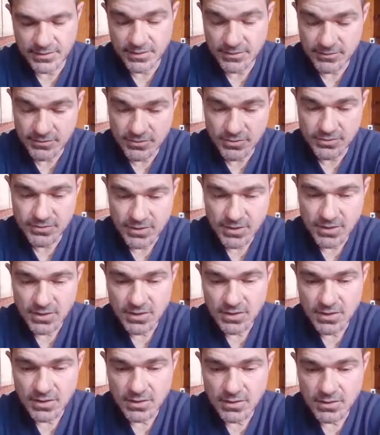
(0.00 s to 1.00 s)
And of course,
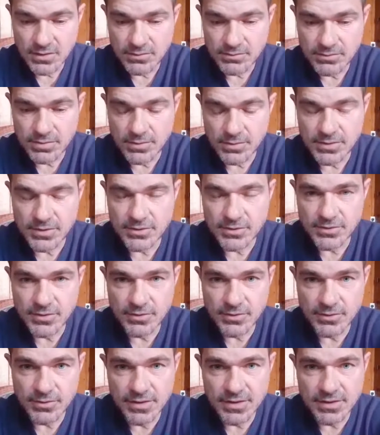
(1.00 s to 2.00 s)
probably
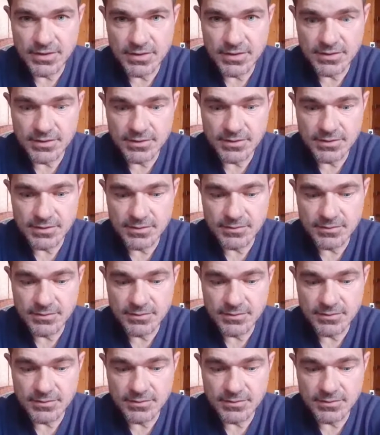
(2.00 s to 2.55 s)
already that the